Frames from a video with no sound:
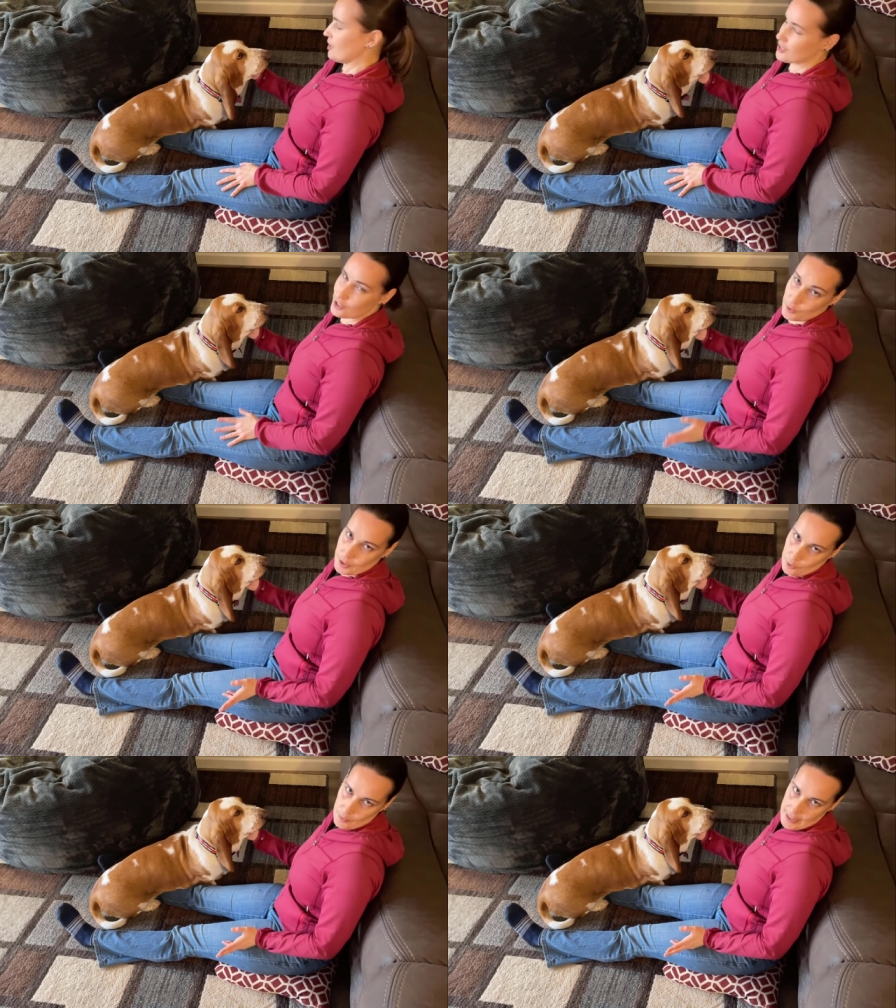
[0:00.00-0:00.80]
to do
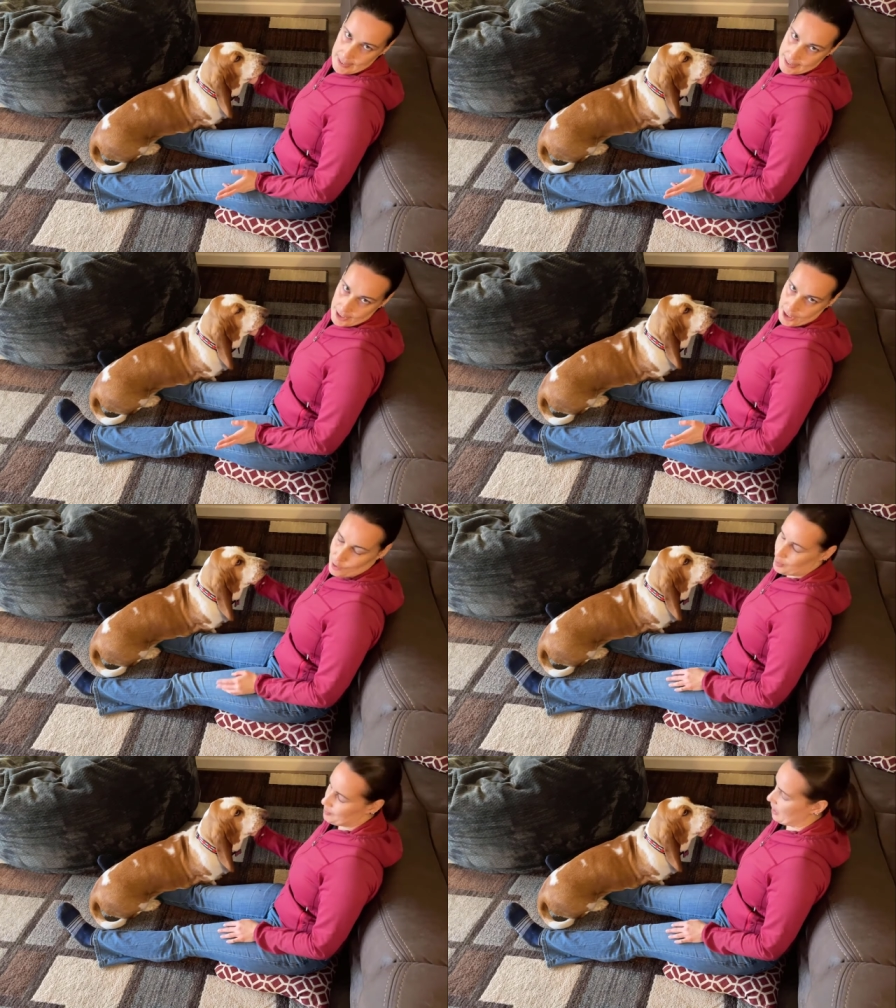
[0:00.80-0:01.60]
it in a way that's not
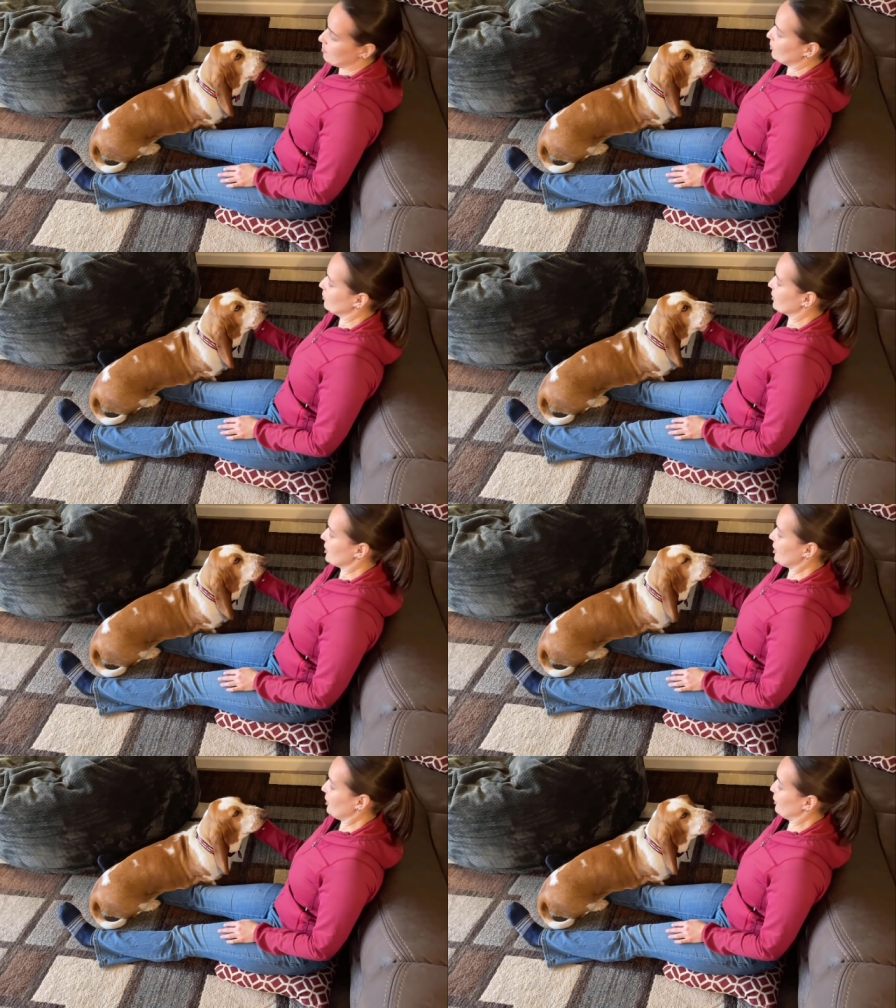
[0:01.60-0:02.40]
going to be painful for
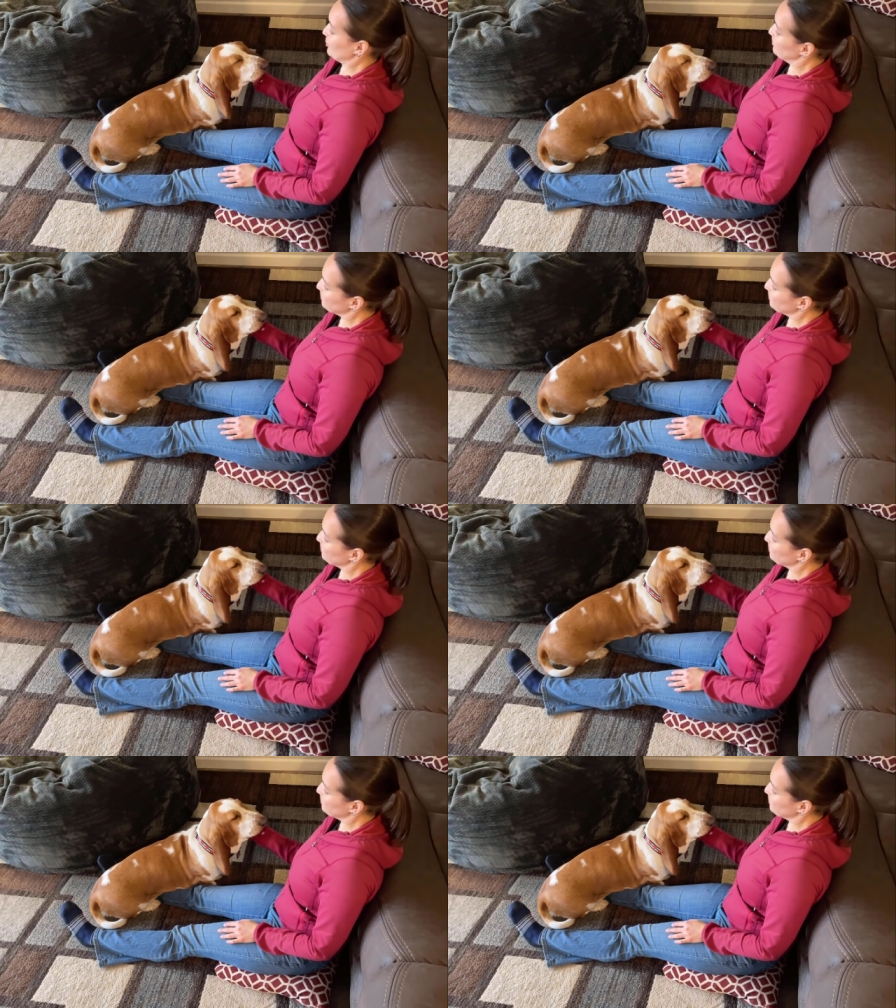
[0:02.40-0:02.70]
the dog.